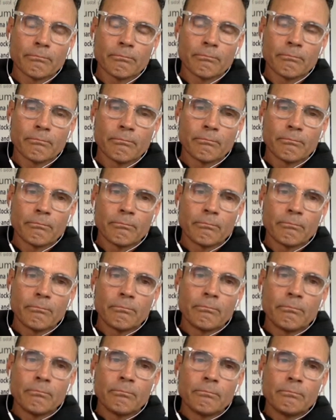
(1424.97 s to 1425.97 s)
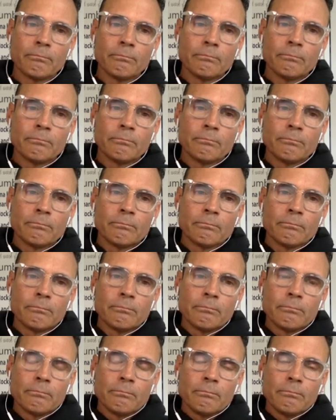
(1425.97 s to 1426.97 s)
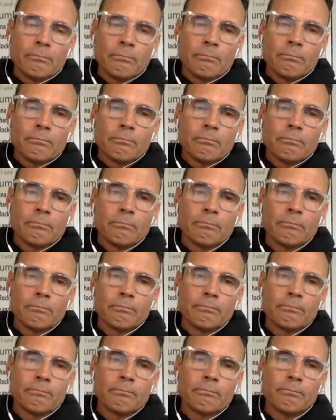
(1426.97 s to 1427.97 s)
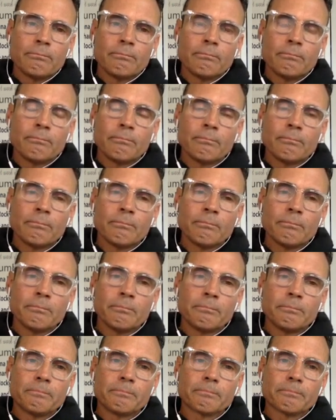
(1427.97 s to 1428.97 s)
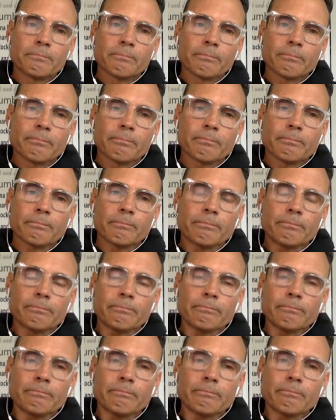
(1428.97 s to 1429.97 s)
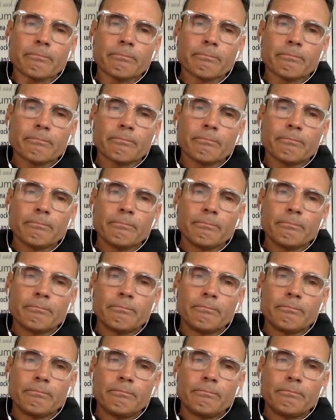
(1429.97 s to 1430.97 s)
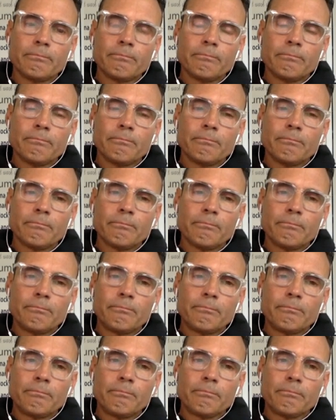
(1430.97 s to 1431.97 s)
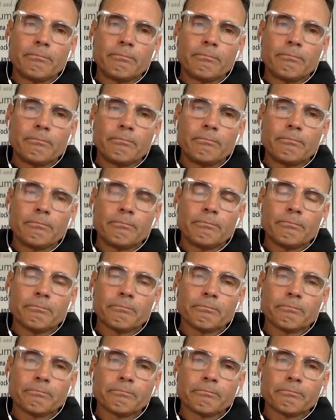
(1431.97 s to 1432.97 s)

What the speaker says: [no speech]